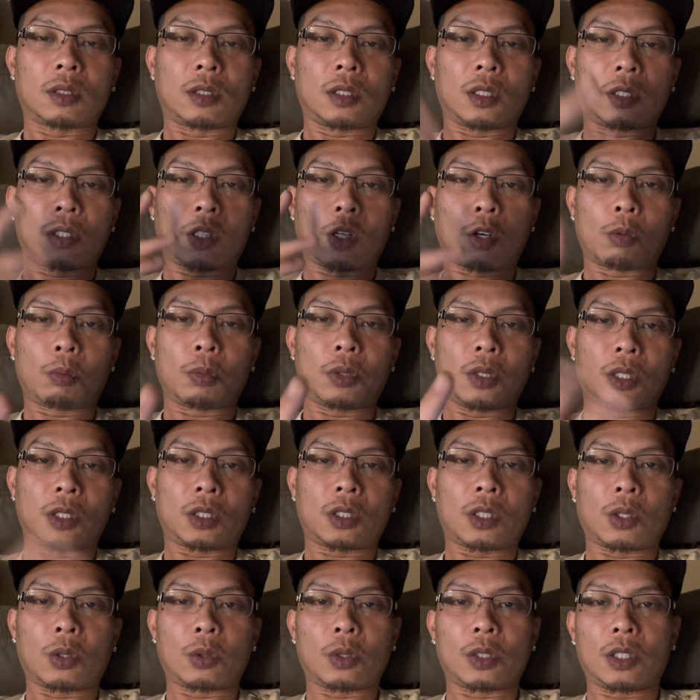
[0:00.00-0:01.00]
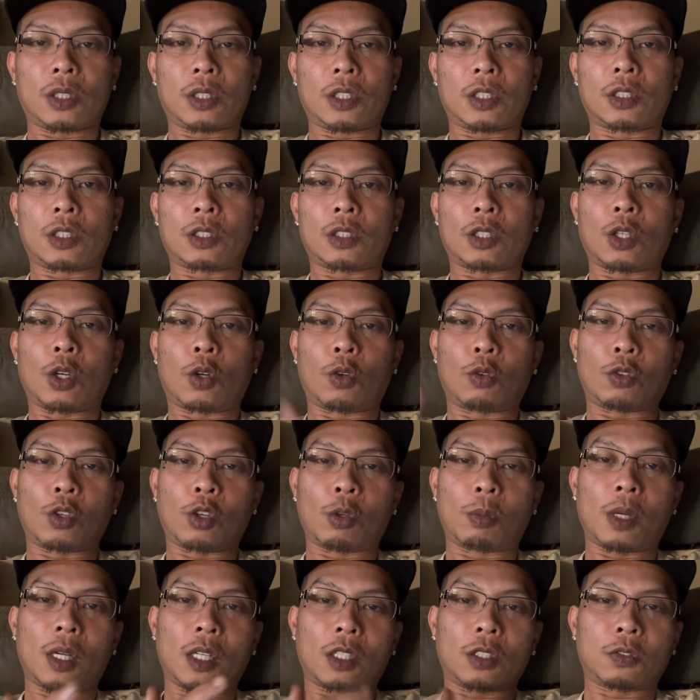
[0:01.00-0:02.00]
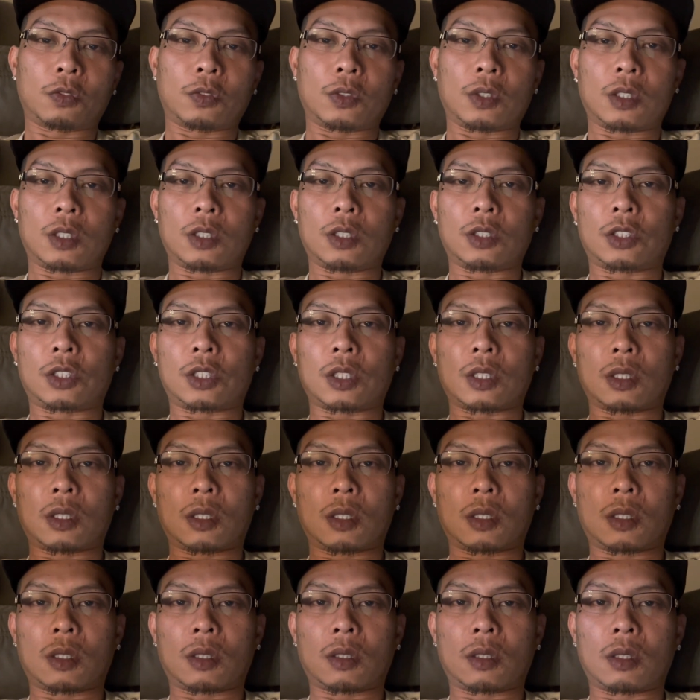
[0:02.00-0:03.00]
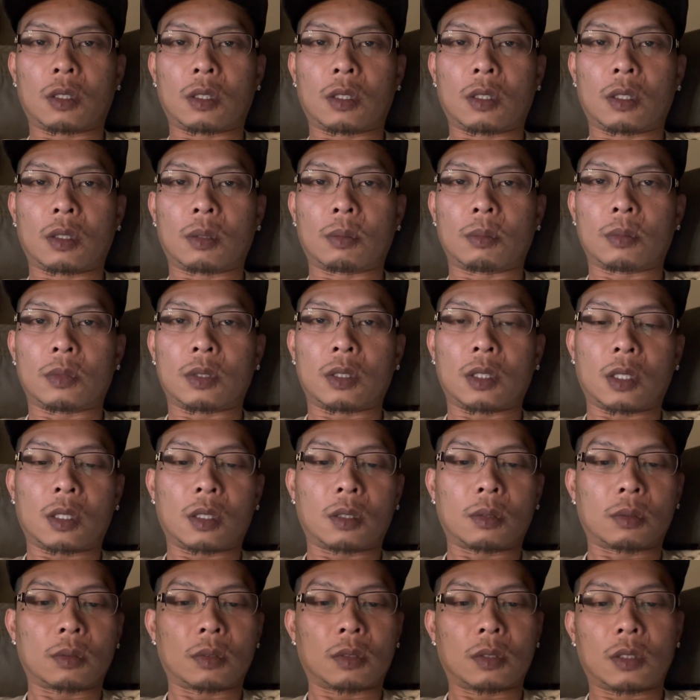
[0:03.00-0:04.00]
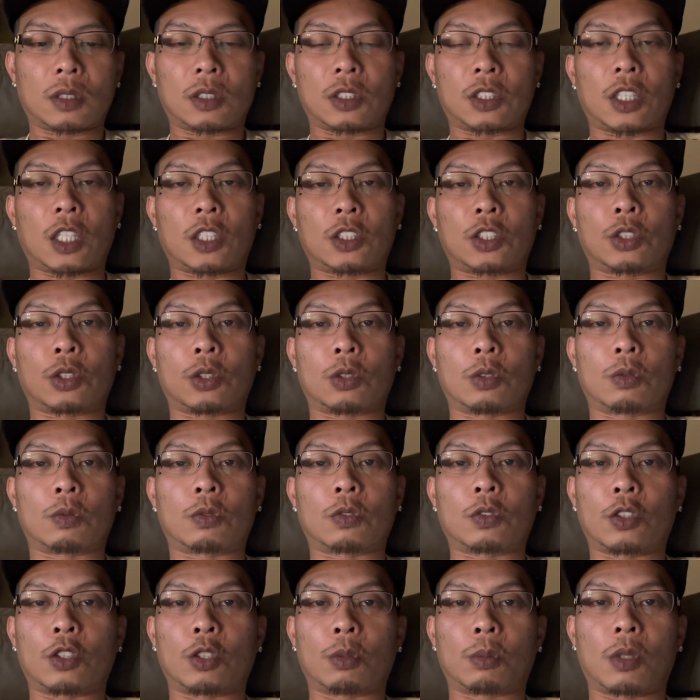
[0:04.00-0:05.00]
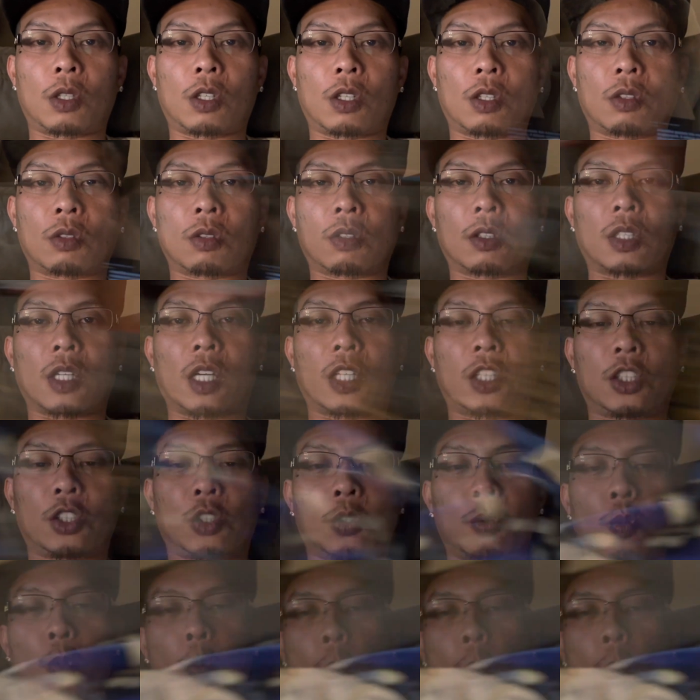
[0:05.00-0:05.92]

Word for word: Don't be a Cody. Roll back the footage. And um, yeah, stay tuned for tomorrow. Thank you.